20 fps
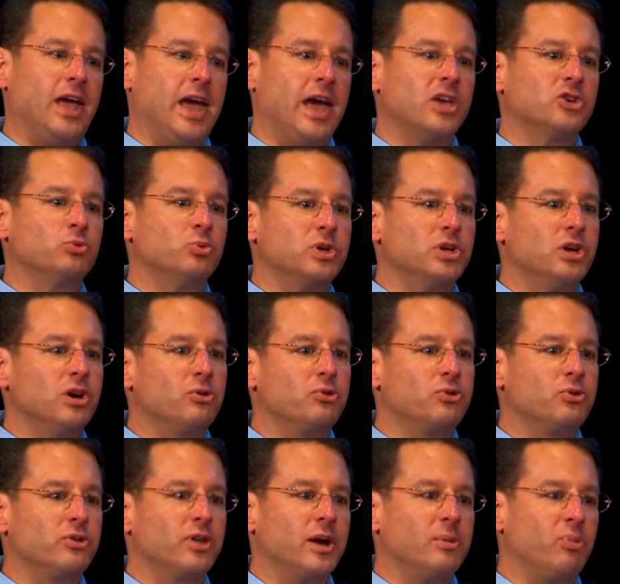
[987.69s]
as we go
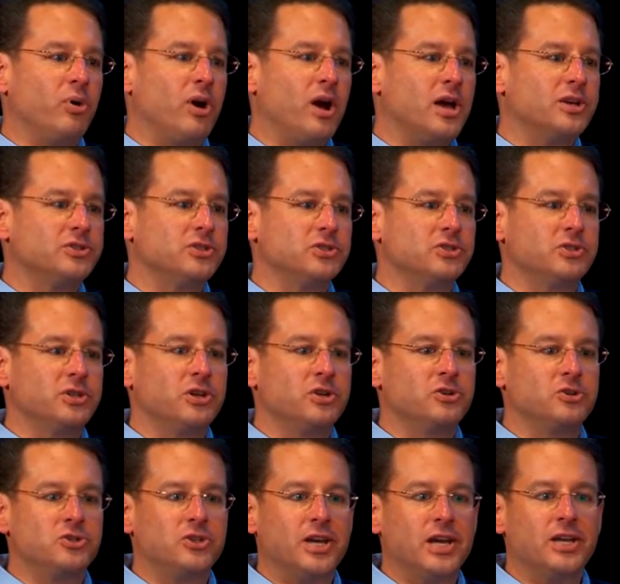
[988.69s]
through that process and
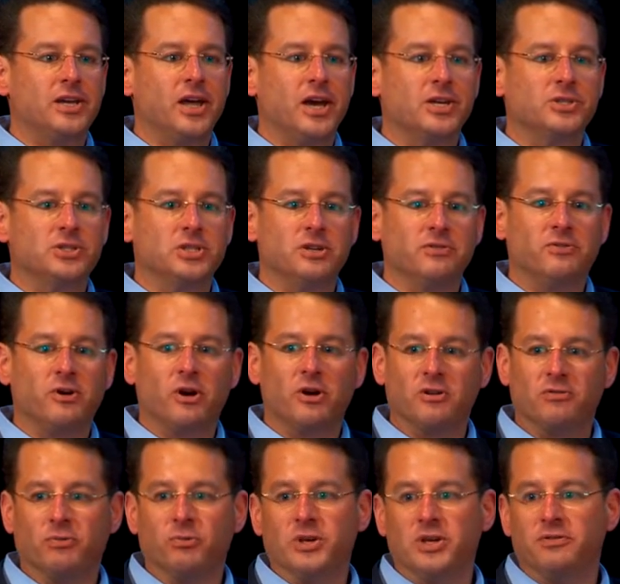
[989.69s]
understand ICFR,
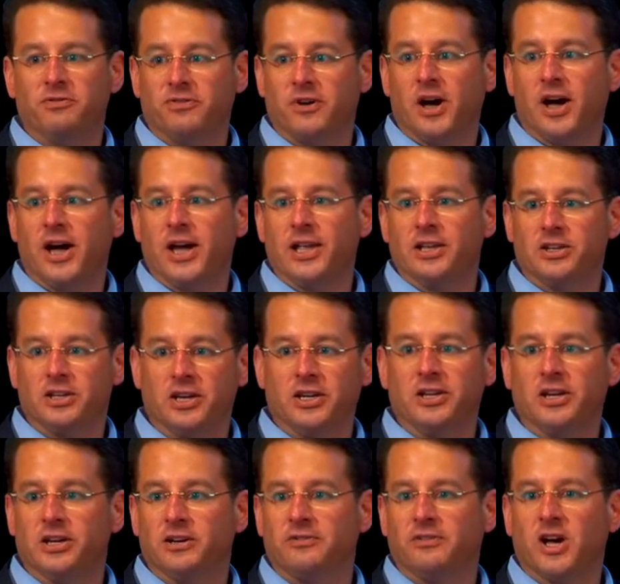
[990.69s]
if we find and
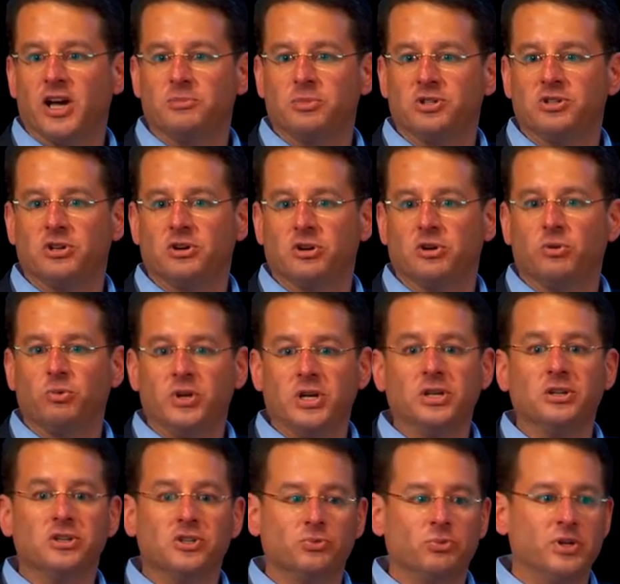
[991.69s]
identify a material
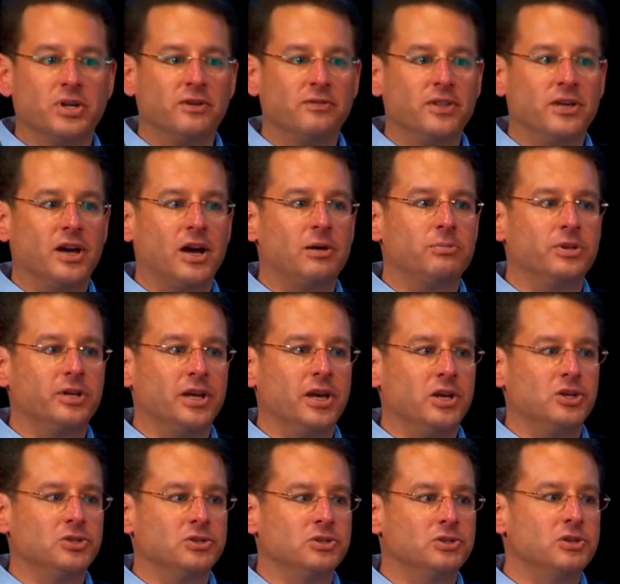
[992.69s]
weakness, we have the
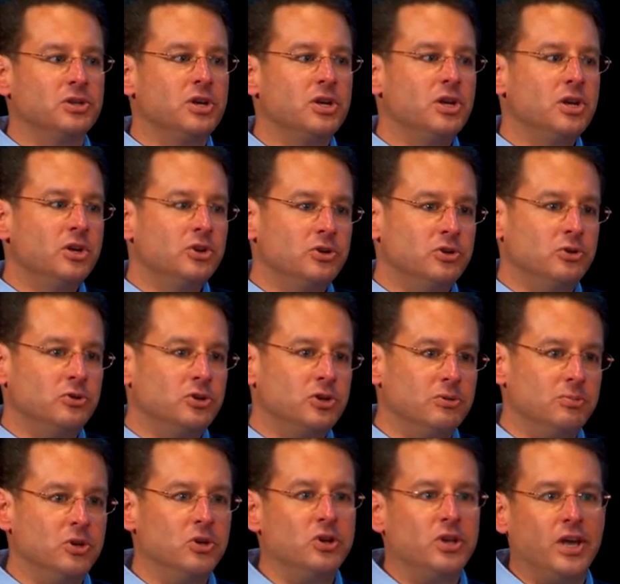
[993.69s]
obligation to
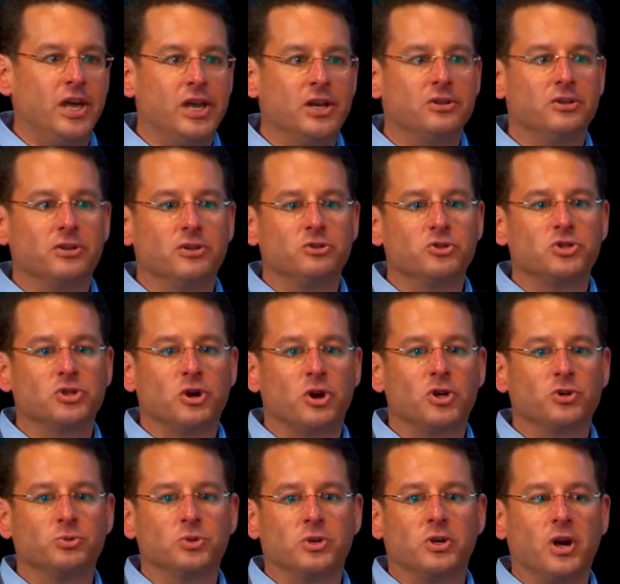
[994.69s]
communicate it to those
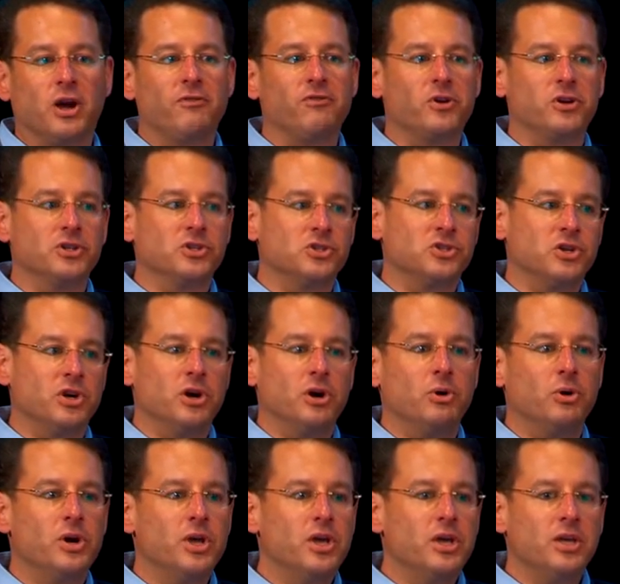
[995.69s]
charged with governance.
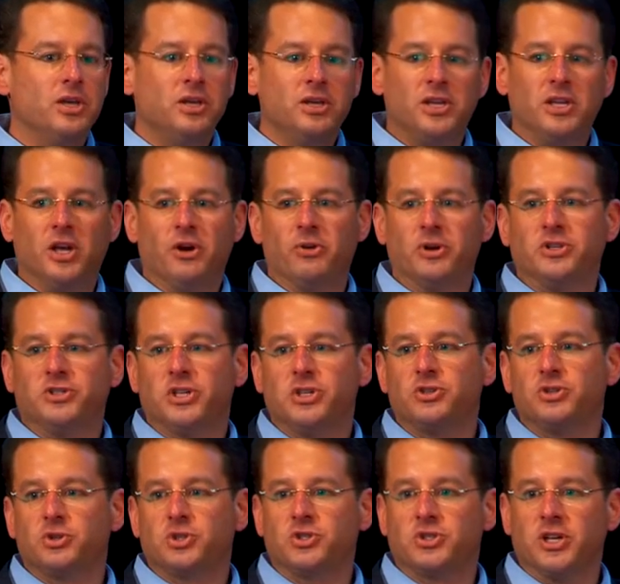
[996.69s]
So, you know, it's
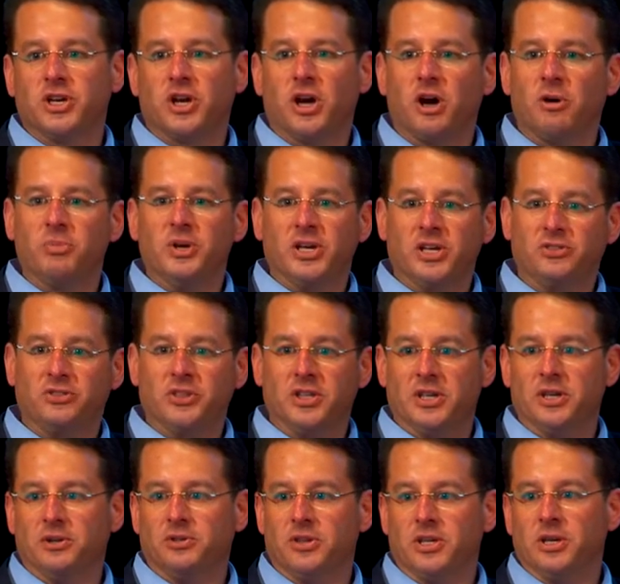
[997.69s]
interesting, albeit
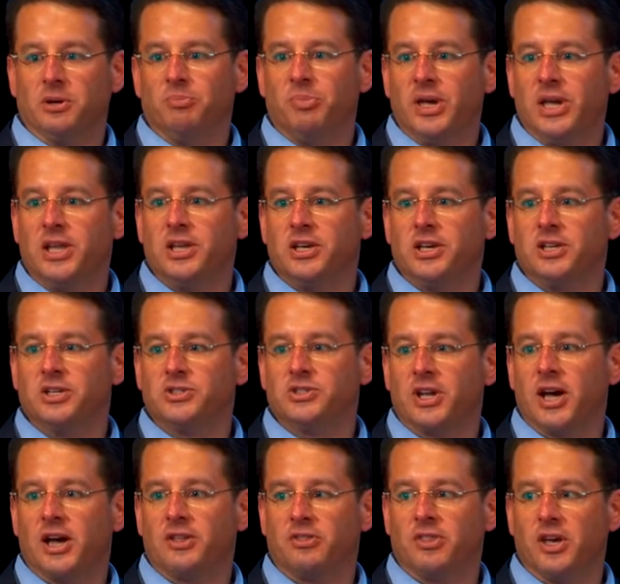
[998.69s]
the opinion is
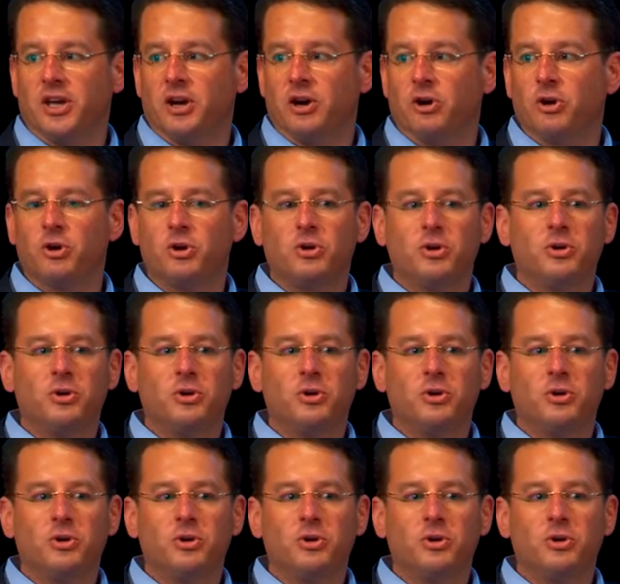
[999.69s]
not there,